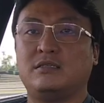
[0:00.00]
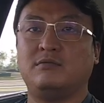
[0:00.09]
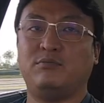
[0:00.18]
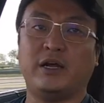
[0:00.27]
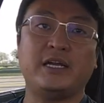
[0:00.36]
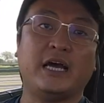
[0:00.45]

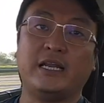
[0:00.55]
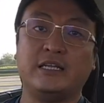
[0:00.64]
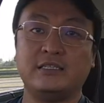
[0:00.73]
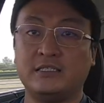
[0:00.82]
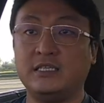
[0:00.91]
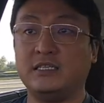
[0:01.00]
brand
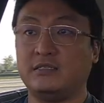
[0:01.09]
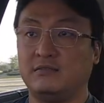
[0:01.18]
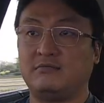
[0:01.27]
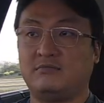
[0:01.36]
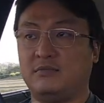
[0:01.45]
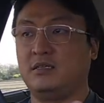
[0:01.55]
identity
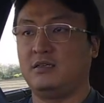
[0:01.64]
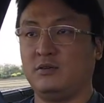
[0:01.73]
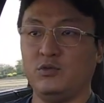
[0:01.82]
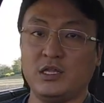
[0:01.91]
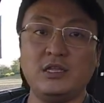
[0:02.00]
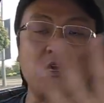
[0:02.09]

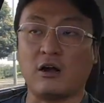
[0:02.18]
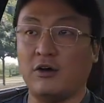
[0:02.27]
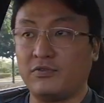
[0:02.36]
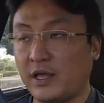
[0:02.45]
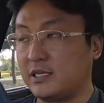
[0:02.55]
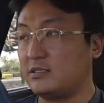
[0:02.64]
within the
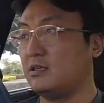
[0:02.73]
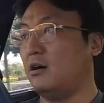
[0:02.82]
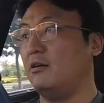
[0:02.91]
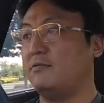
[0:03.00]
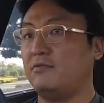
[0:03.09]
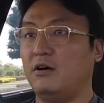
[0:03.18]
context
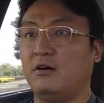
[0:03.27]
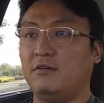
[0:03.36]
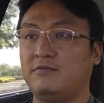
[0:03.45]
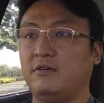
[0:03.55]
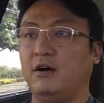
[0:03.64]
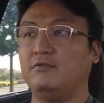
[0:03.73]
of, of,
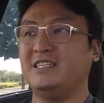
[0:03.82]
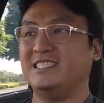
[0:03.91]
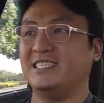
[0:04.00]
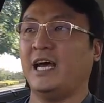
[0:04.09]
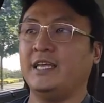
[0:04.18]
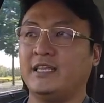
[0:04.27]
of
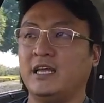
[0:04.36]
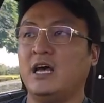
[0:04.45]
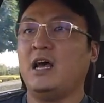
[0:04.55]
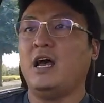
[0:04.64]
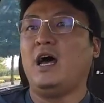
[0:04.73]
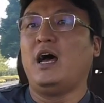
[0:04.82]
design
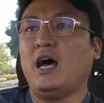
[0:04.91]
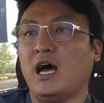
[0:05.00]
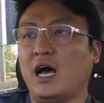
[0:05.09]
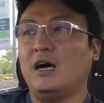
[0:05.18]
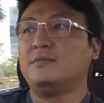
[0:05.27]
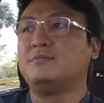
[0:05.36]

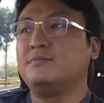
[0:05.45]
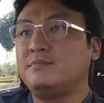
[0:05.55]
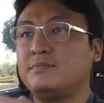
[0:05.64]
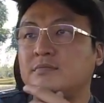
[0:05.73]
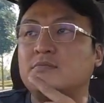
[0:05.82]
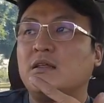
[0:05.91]
um,
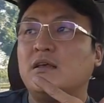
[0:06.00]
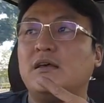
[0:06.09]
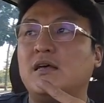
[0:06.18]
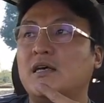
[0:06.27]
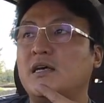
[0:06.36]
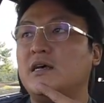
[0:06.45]

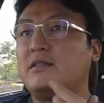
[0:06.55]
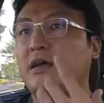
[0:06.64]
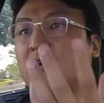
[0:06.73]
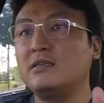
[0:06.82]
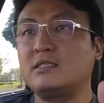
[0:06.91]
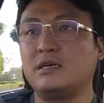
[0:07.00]
there
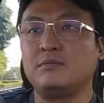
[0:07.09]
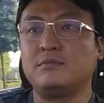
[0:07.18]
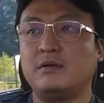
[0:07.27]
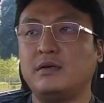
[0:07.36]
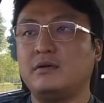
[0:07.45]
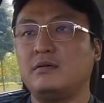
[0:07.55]
are
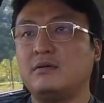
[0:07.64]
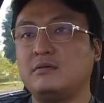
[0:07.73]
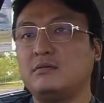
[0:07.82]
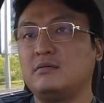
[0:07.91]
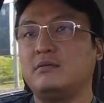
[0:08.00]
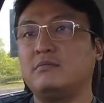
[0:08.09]
some
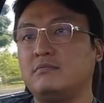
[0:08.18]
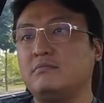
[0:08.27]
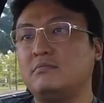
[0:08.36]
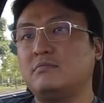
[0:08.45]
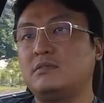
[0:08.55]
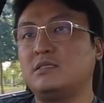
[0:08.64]

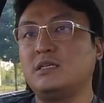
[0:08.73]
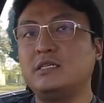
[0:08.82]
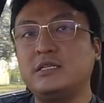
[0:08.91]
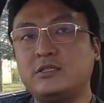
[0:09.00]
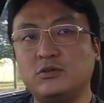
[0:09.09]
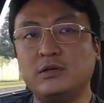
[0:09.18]

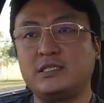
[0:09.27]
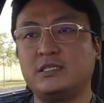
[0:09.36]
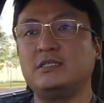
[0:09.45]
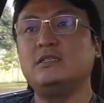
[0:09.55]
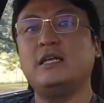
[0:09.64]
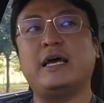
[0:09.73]
certain to a
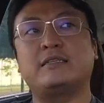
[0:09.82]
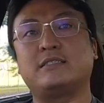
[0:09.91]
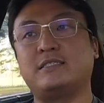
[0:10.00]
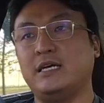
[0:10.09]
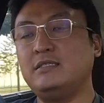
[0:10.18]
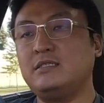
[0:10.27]
certain
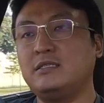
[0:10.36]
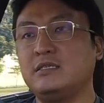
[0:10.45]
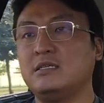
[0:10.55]
extent